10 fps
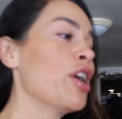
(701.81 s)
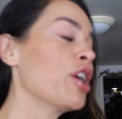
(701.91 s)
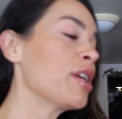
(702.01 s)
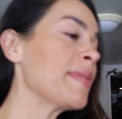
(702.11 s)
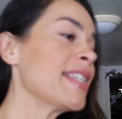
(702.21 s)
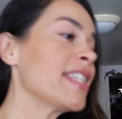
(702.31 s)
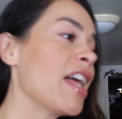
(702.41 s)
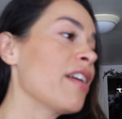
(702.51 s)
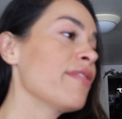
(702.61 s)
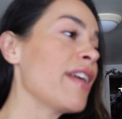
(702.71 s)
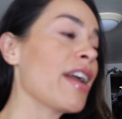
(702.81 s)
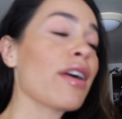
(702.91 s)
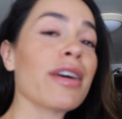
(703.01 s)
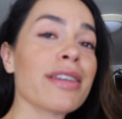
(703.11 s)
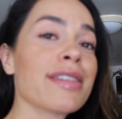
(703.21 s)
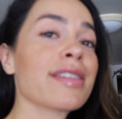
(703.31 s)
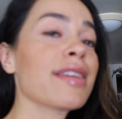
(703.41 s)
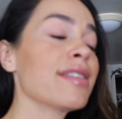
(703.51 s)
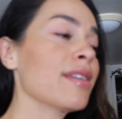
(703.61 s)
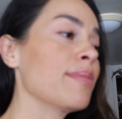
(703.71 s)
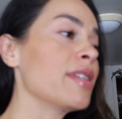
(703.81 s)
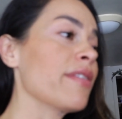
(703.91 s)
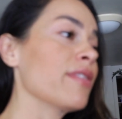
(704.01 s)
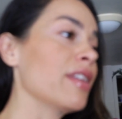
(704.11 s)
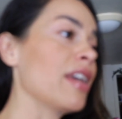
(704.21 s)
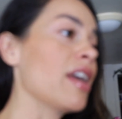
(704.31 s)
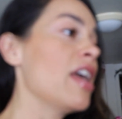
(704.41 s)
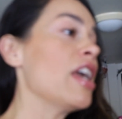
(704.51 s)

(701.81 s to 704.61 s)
hurt myself, and caused some definitely